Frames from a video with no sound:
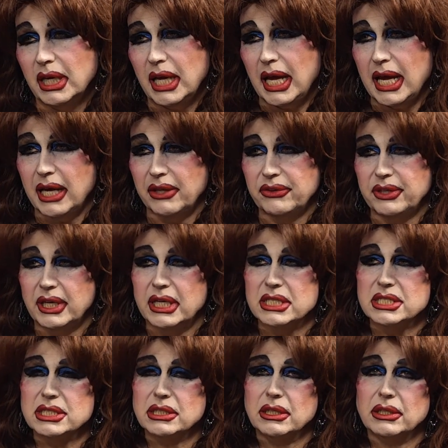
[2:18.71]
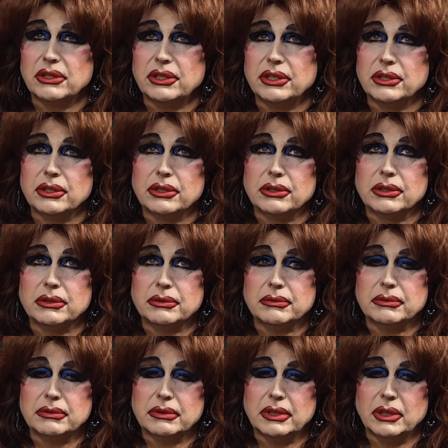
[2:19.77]
and that there,
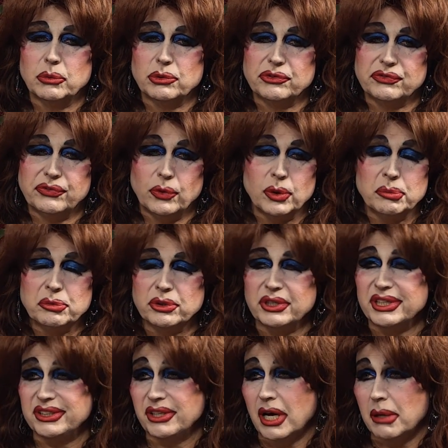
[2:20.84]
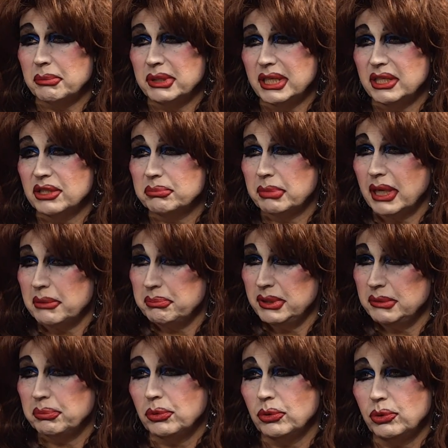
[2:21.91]
it was formerly dominated by
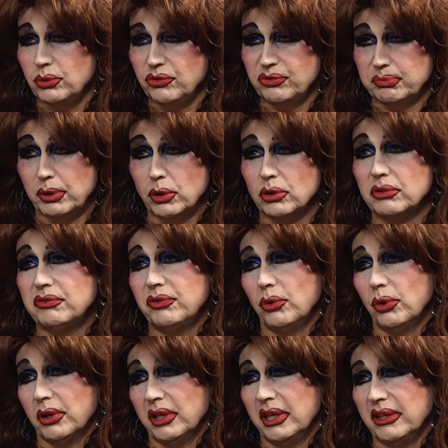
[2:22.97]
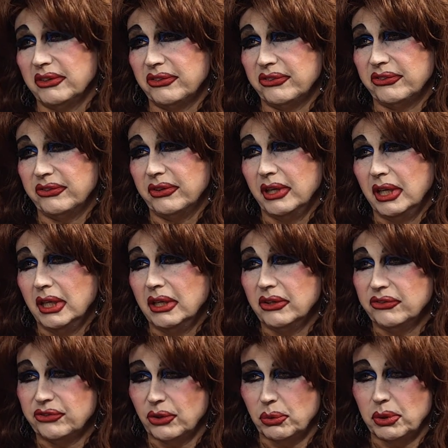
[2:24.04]
people who spoke for us.
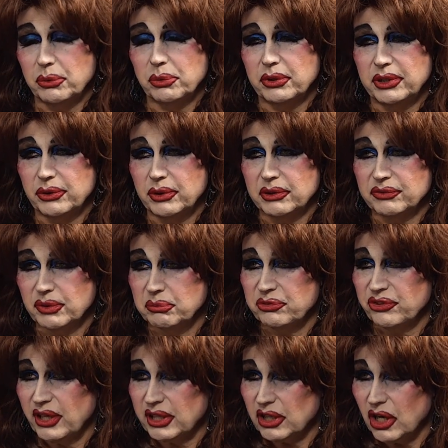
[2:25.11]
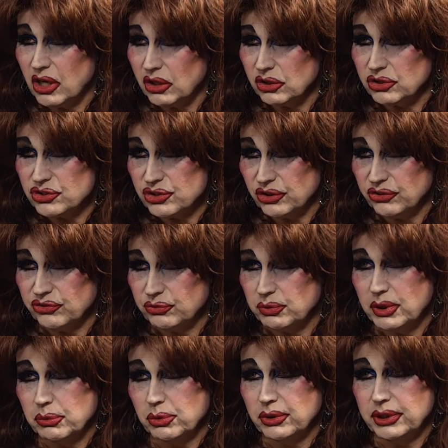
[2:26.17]
So we were hearing from psychologists, we
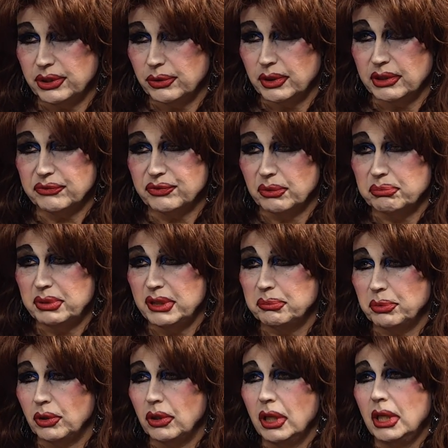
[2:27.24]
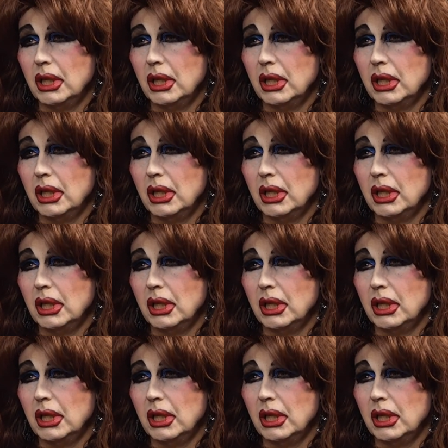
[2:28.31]
were hearing from people